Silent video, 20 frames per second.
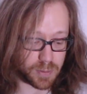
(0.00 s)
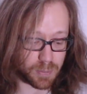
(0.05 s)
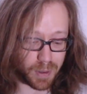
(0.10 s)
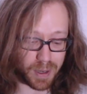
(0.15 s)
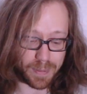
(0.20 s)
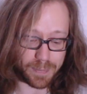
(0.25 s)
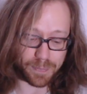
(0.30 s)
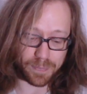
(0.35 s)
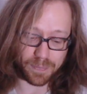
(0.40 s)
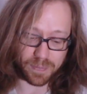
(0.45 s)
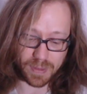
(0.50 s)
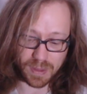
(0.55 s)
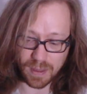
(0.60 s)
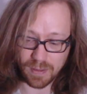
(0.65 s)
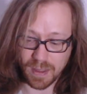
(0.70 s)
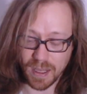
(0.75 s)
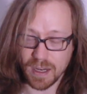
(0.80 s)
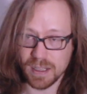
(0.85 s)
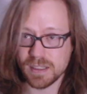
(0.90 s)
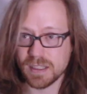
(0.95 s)
But
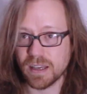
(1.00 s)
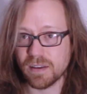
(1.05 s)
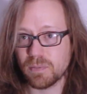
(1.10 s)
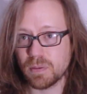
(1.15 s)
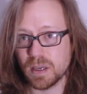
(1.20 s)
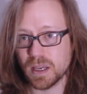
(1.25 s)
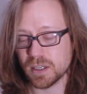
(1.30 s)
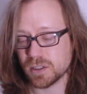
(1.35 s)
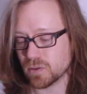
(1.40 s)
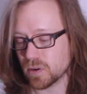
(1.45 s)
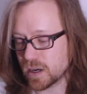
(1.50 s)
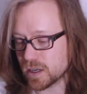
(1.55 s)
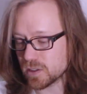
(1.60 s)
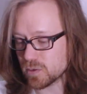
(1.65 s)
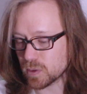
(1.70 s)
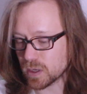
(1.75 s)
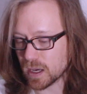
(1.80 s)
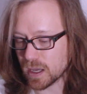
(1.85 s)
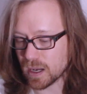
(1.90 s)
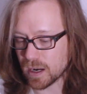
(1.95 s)
that is the FPS ratings
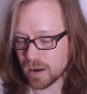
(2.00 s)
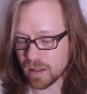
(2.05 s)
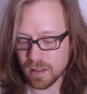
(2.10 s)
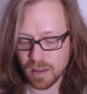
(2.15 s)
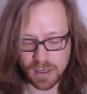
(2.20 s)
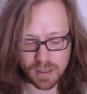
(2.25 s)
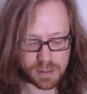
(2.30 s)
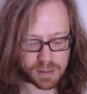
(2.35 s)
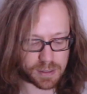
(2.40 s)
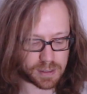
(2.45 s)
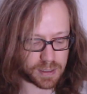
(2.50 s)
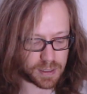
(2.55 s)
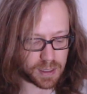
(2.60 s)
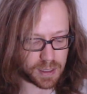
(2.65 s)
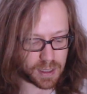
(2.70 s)
we got out of this.